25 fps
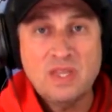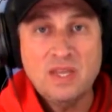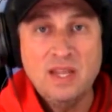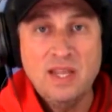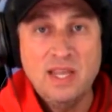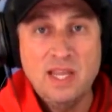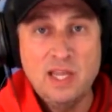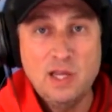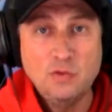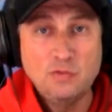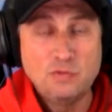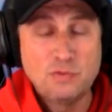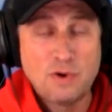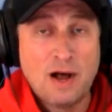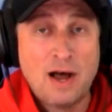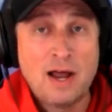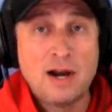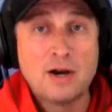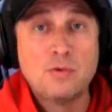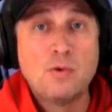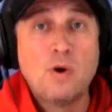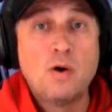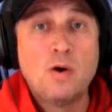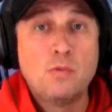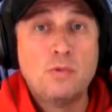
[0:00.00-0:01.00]
if
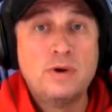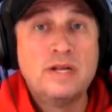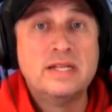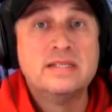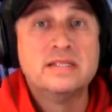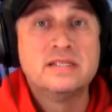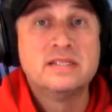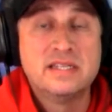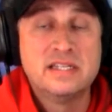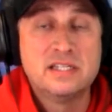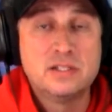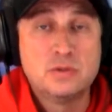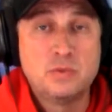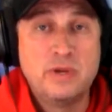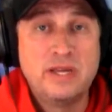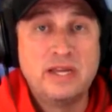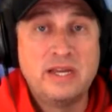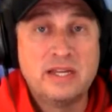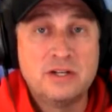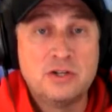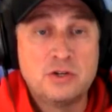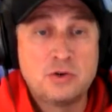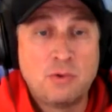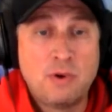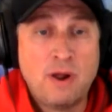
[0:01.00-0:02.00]
Ottawa wins this week
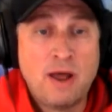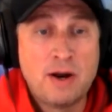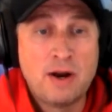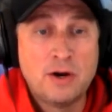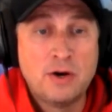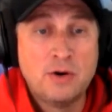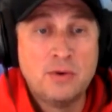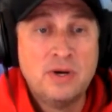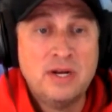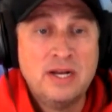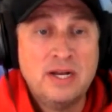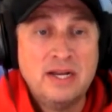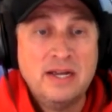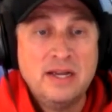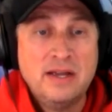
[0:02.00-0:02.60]
in Toronto,